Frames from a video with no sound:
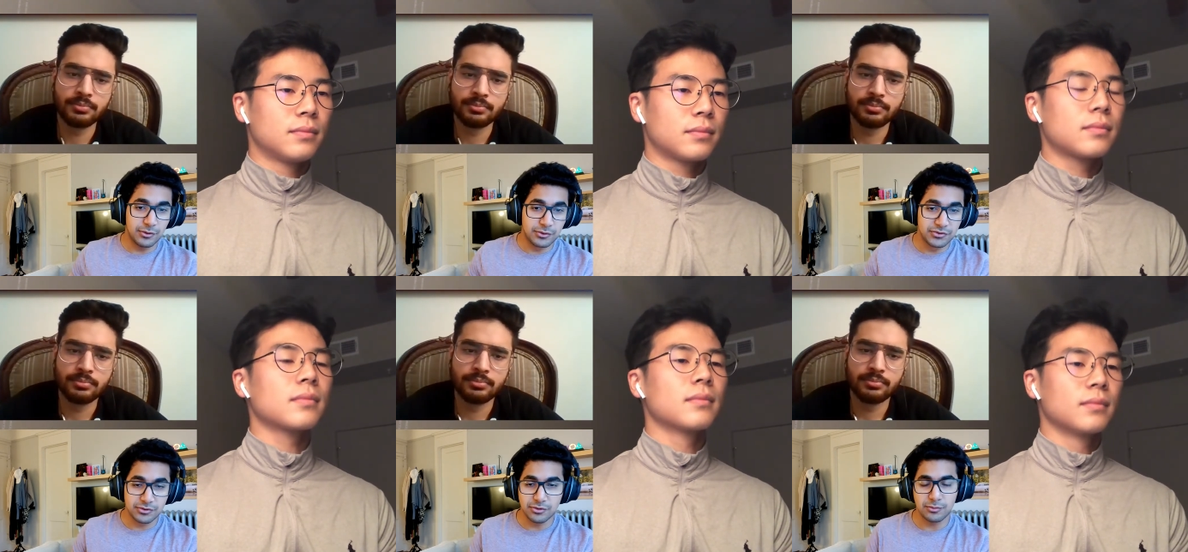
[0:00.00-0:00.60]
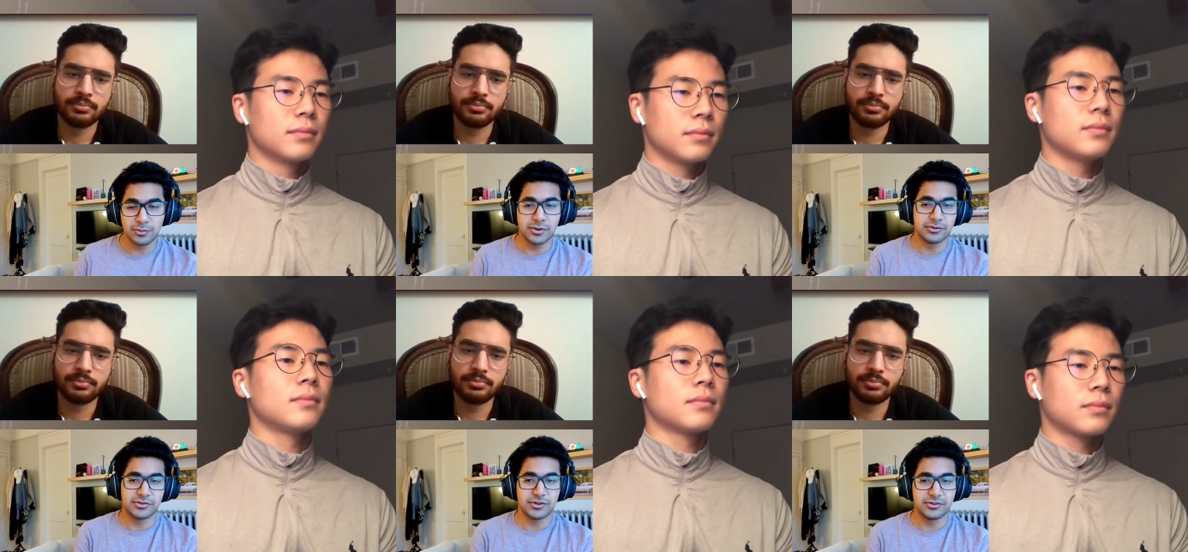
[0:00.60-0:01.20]
Speaker 1: those are the
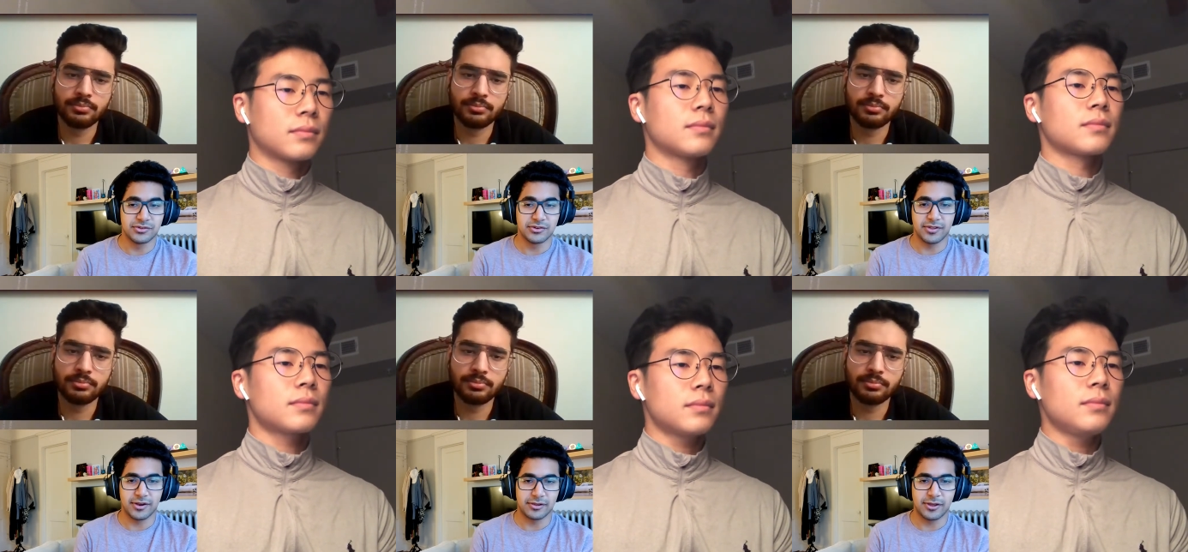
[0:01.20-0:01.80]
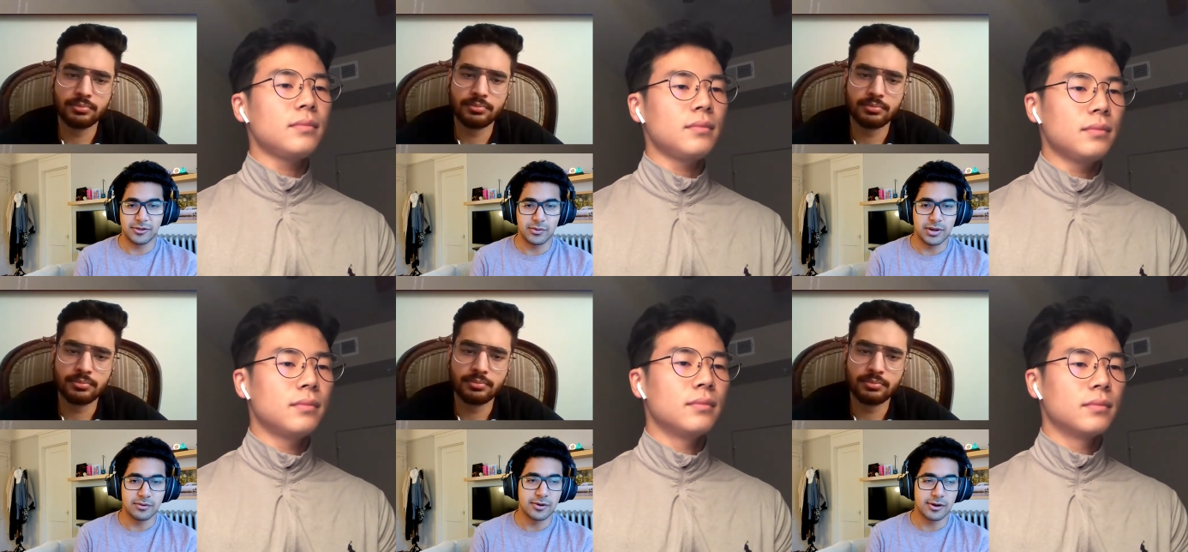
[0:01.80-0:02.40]
real skills there that'll get
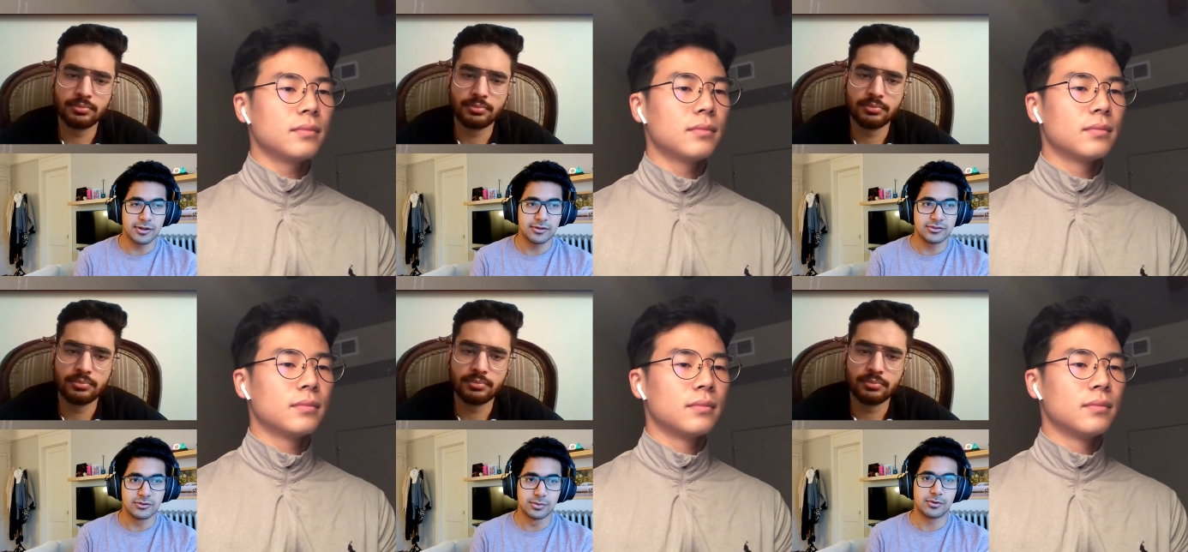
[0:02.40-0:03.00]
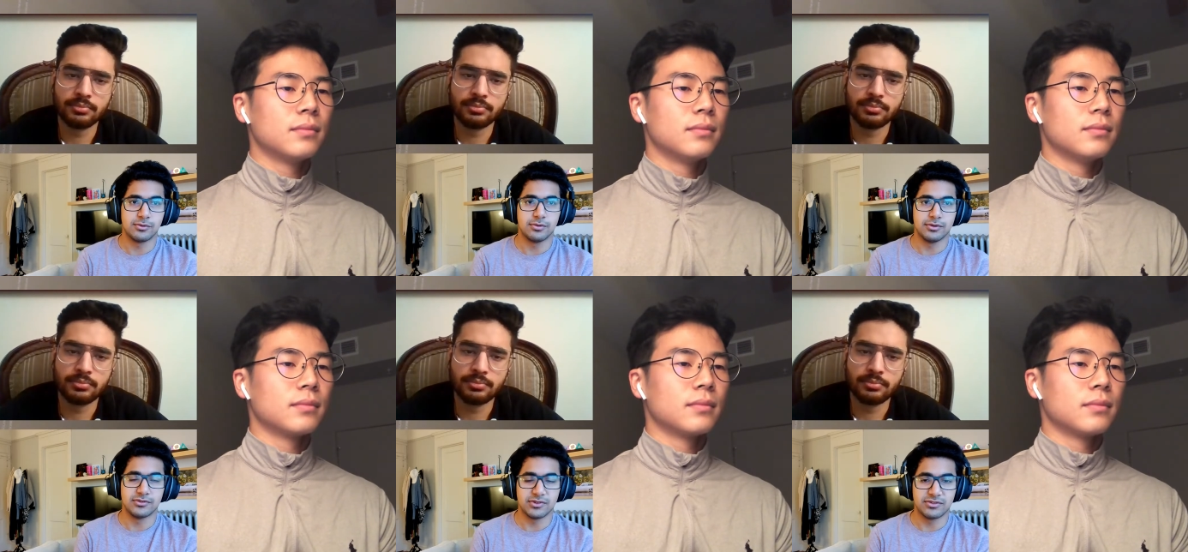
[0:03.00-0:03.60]
you anywhere and it's super
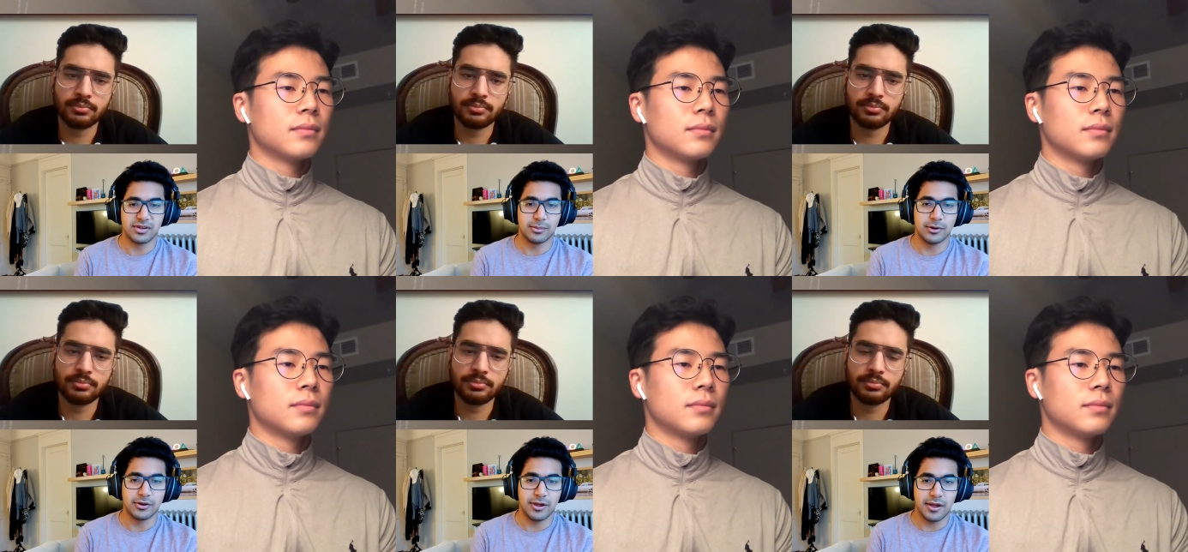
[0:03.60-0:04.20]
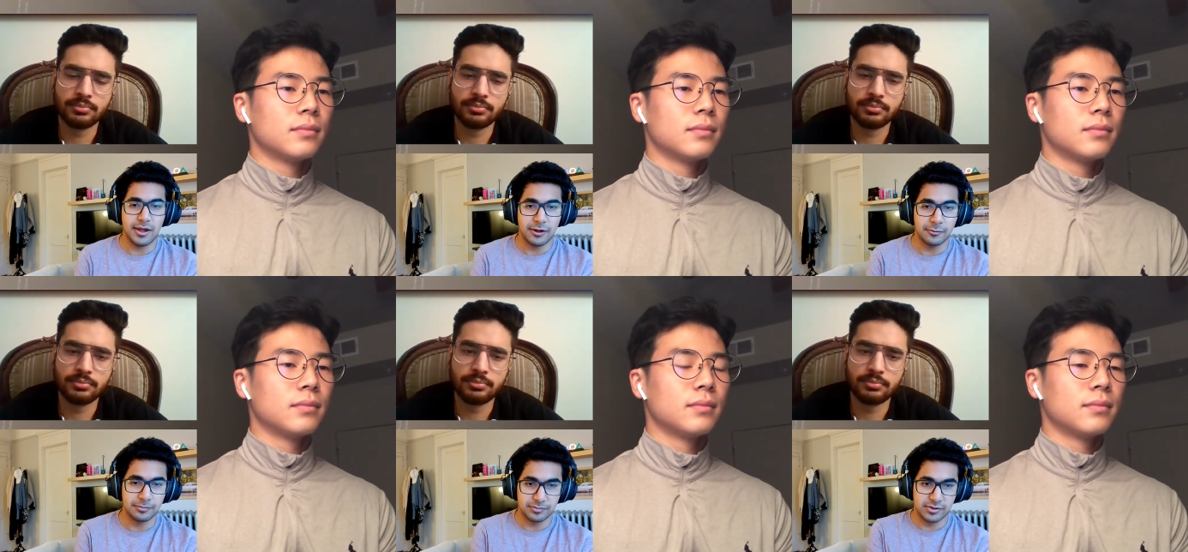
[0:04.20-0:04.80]
cool to see someone
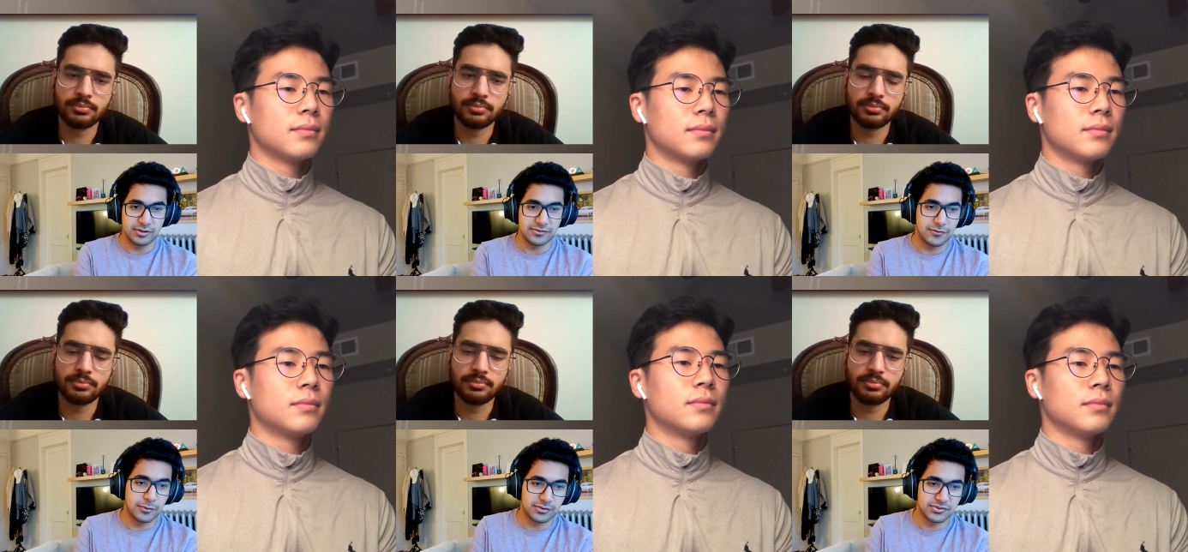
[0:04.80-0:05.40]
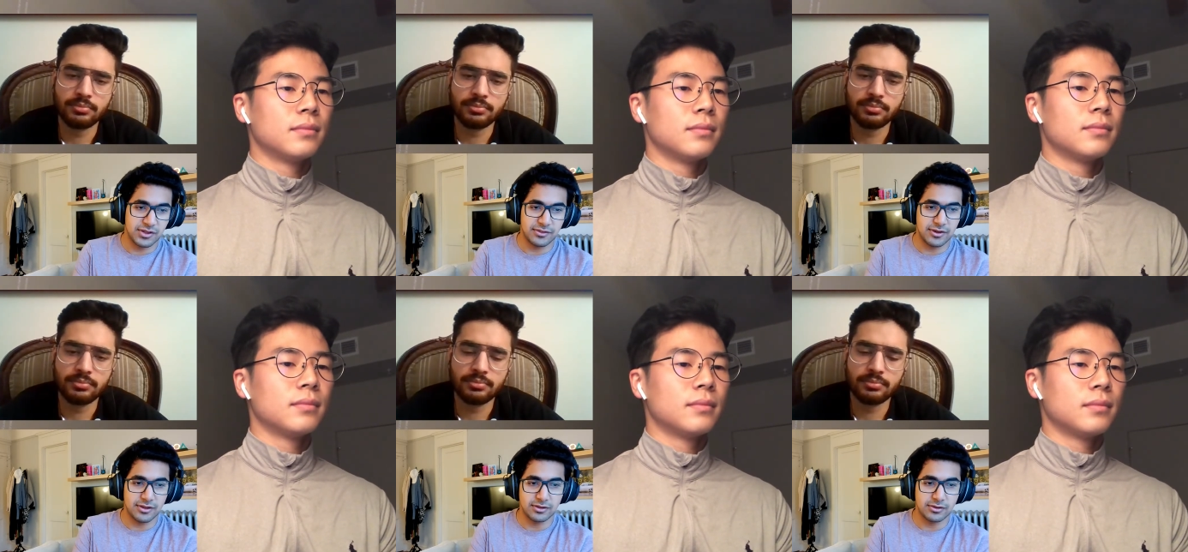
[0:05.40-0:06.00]
help kids focus
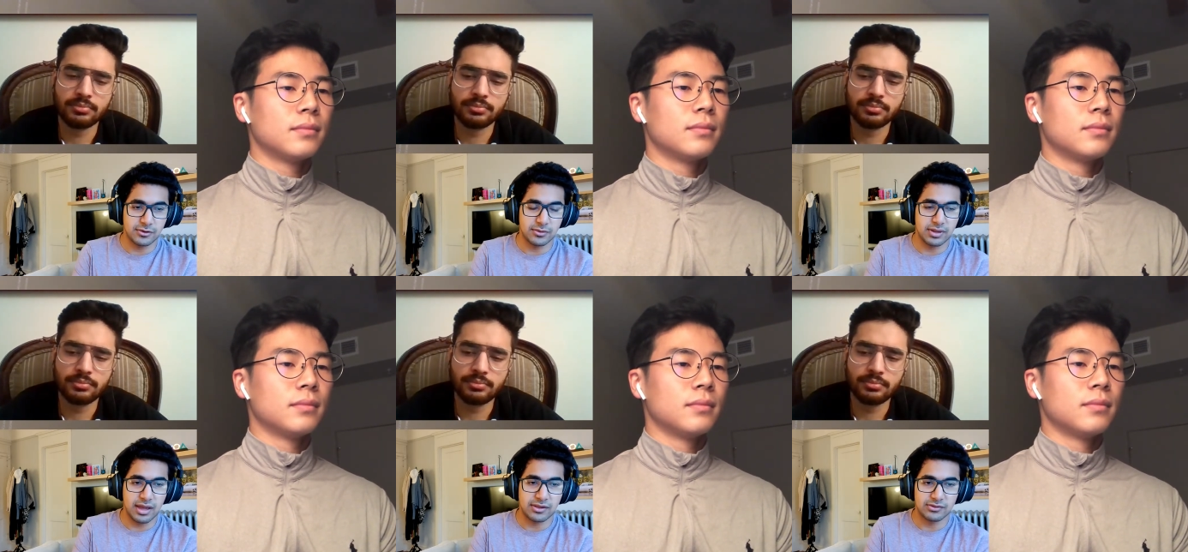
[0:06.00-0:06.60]
on that you know